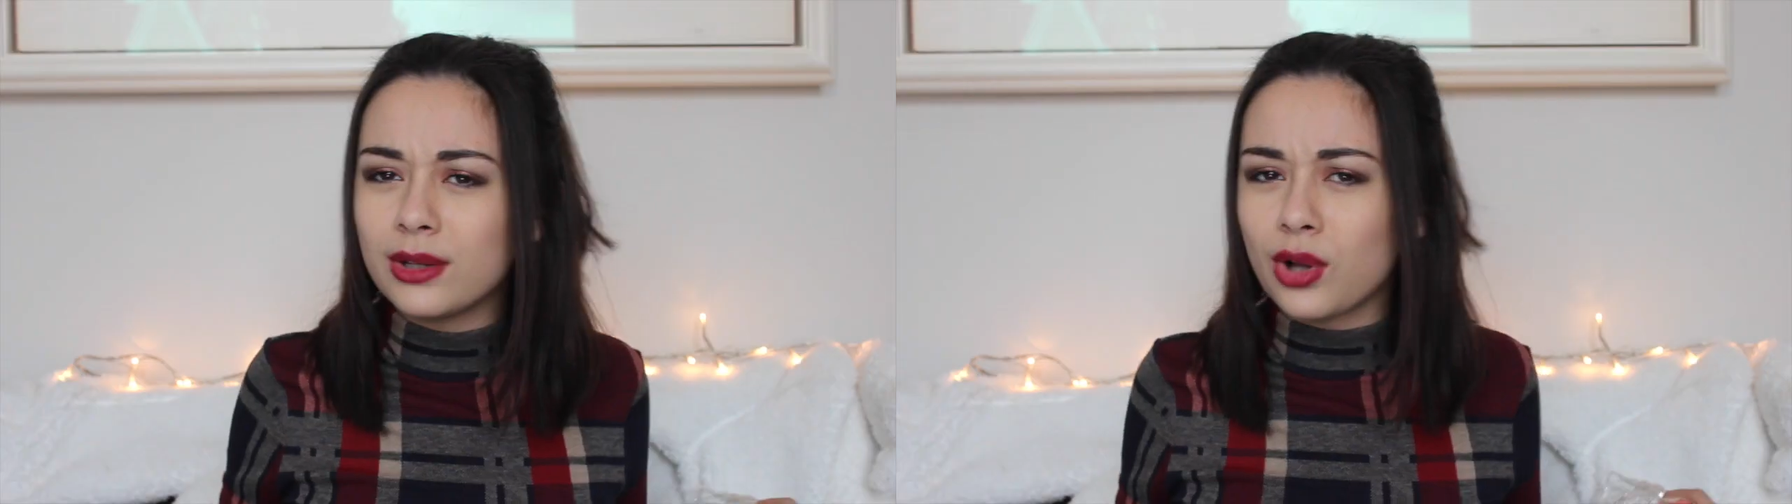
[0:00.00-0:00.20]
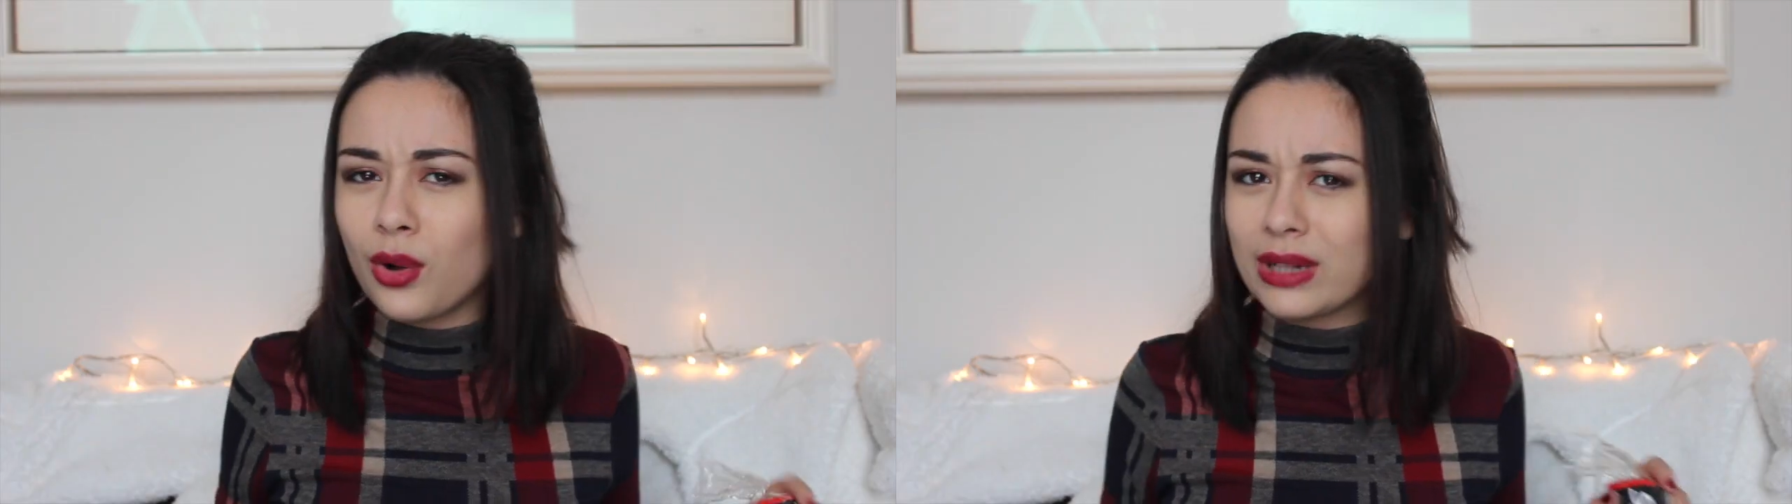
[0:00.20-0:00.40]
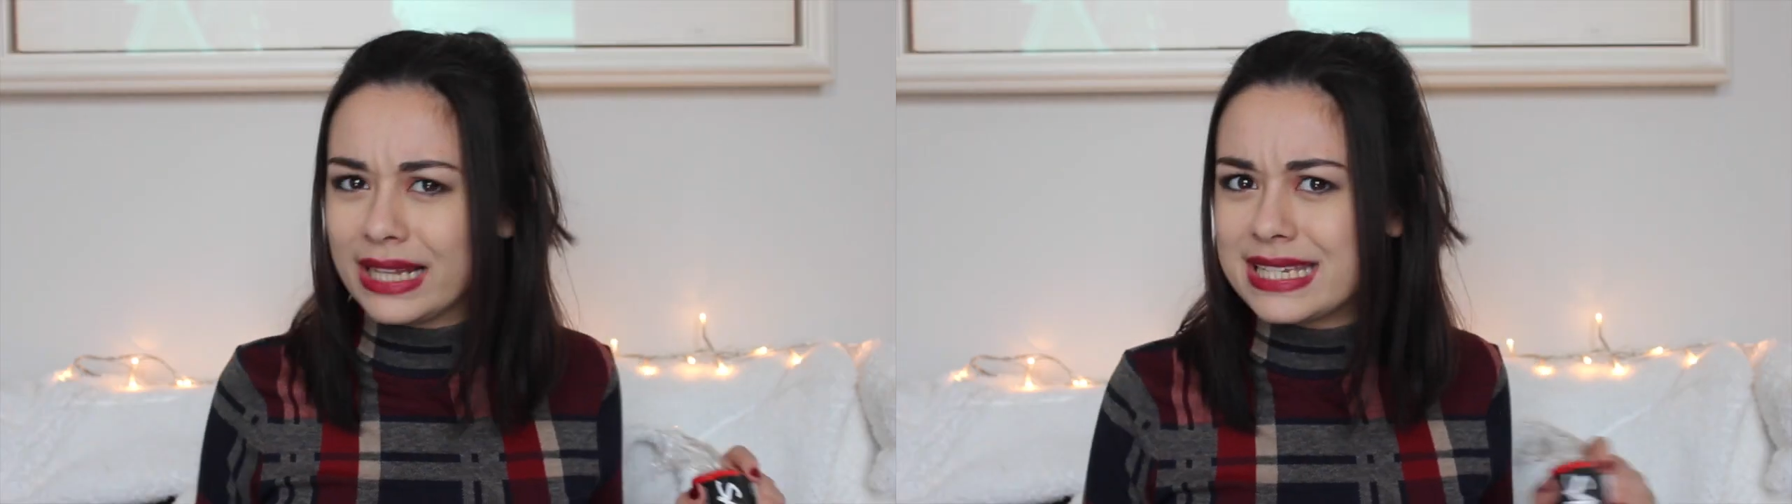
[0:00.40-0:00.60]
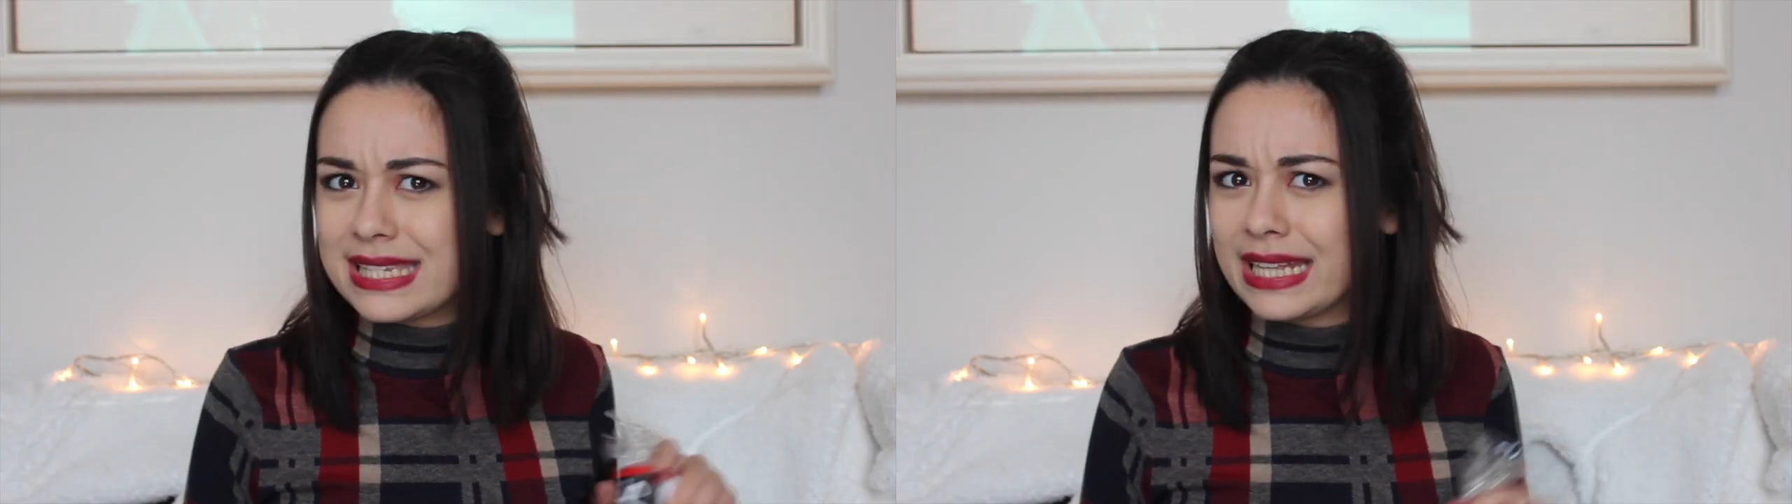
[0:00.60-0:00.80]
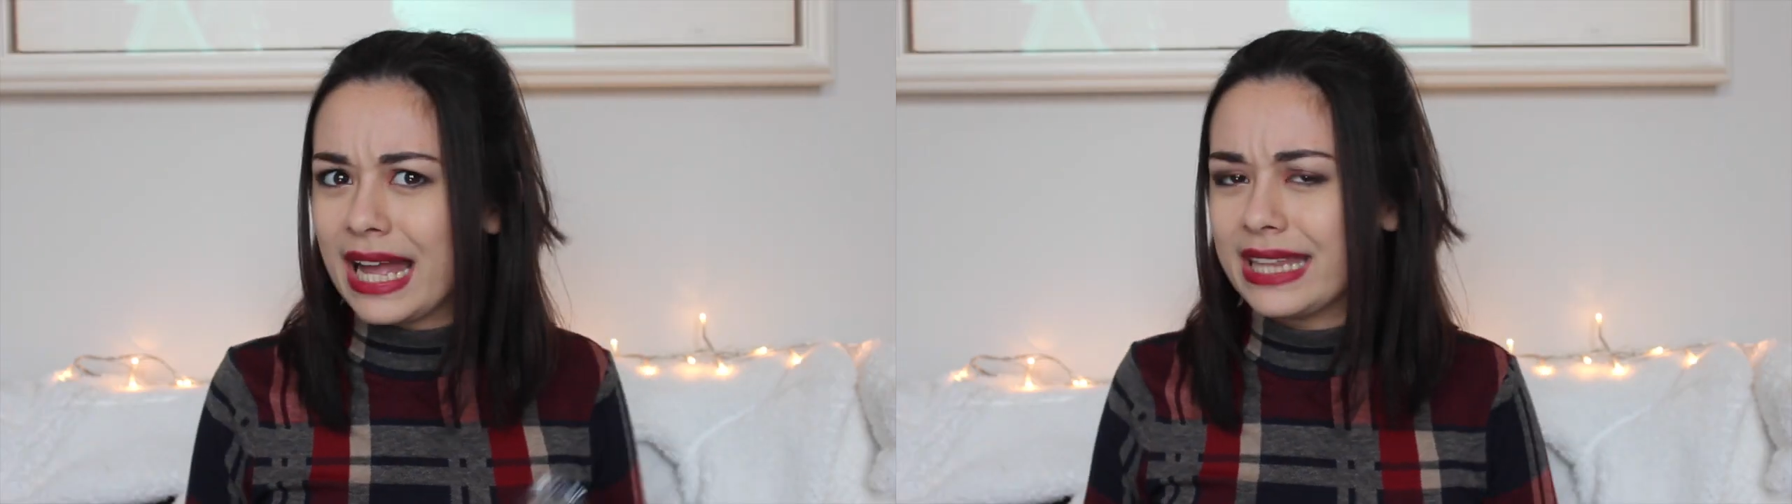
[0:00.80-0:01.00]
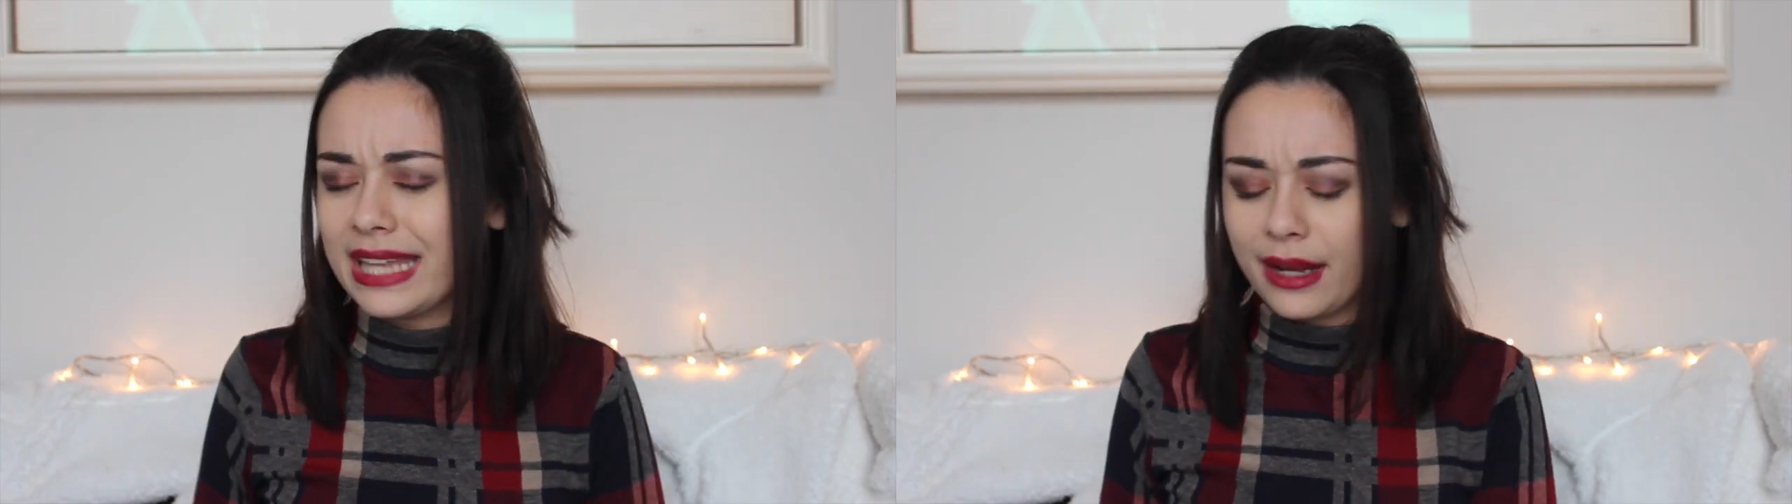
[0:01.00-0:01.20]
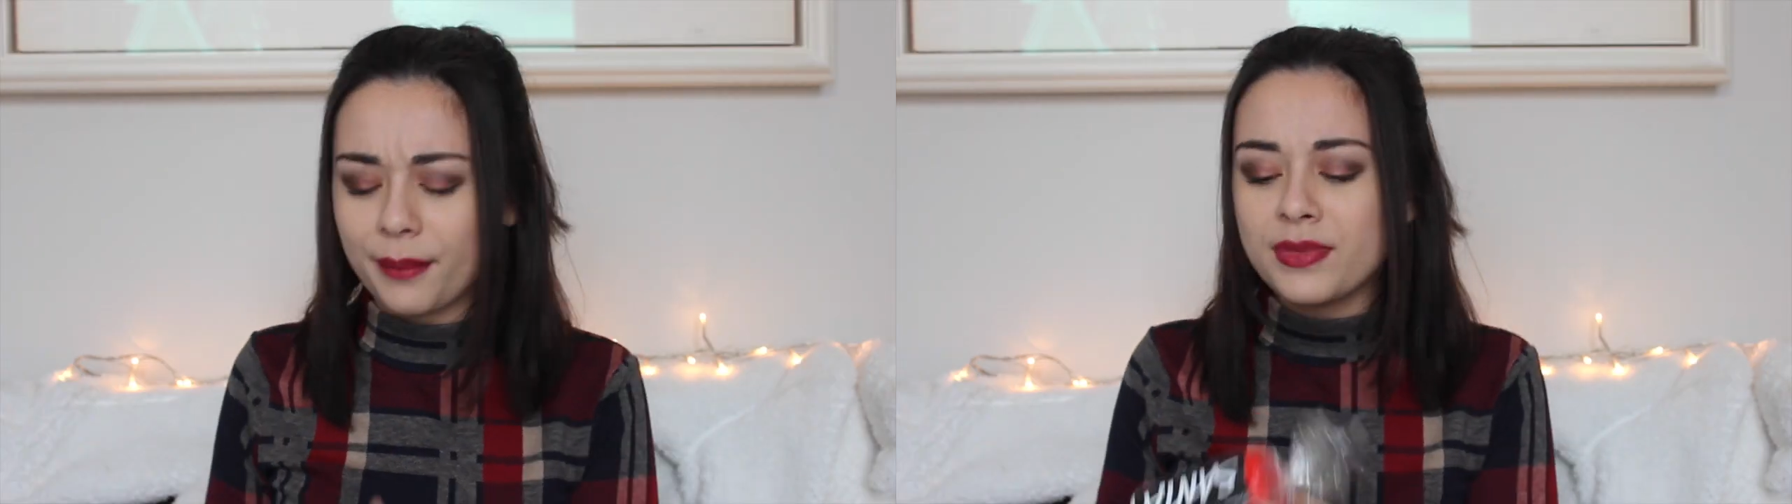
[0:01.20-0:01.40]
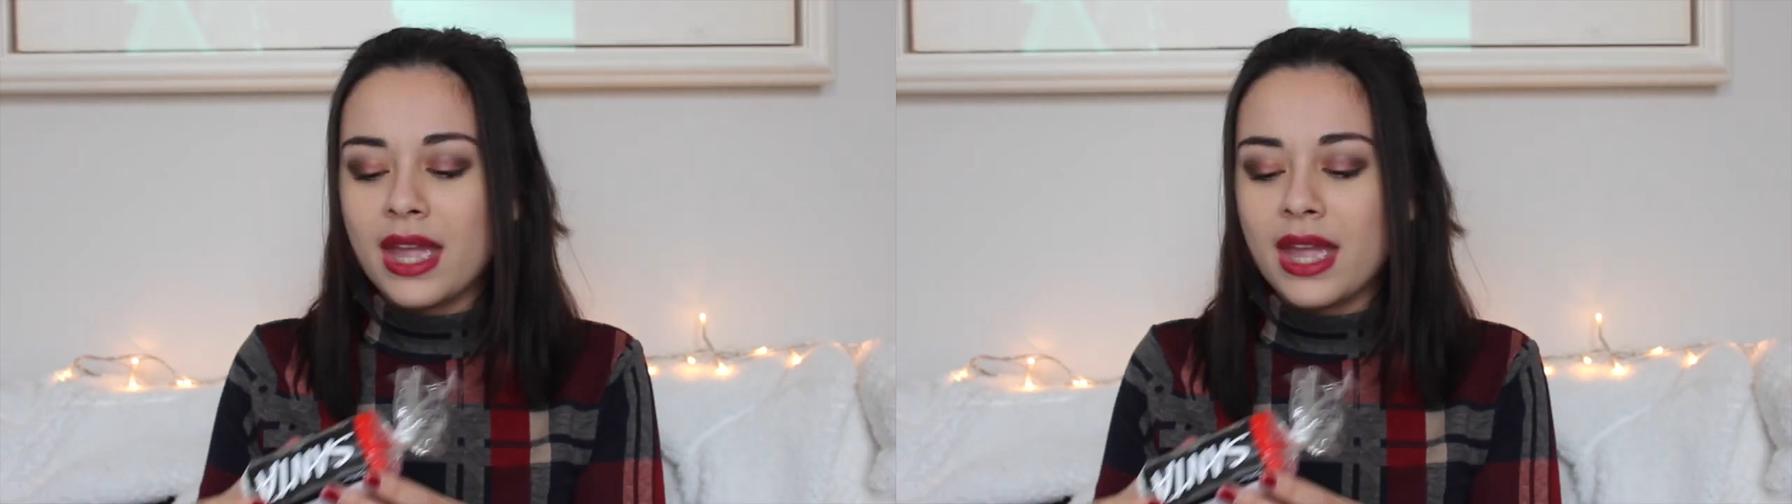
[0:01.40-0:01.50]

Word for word: little gold glitters in it, I think.